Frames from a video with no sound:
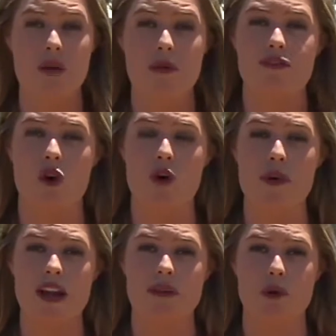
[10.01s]
before
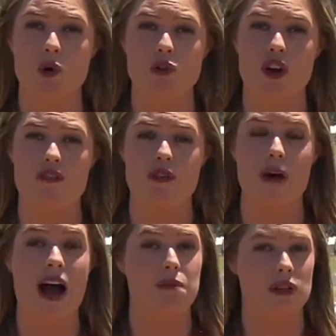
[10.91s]
being pulled over
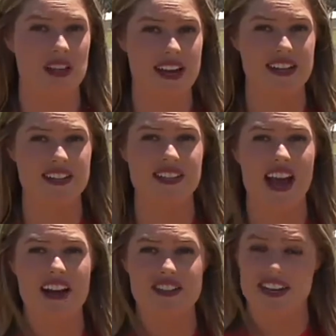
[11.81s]
by police
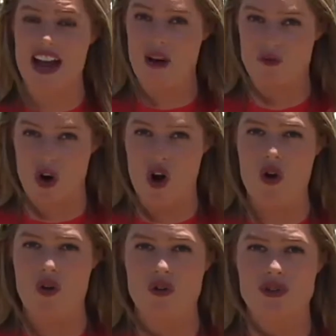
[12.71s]
at Gap
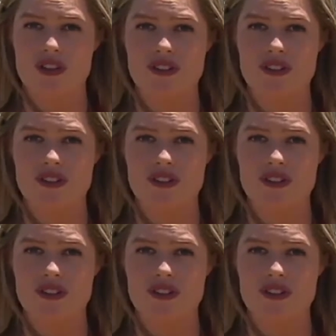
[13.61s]
Road.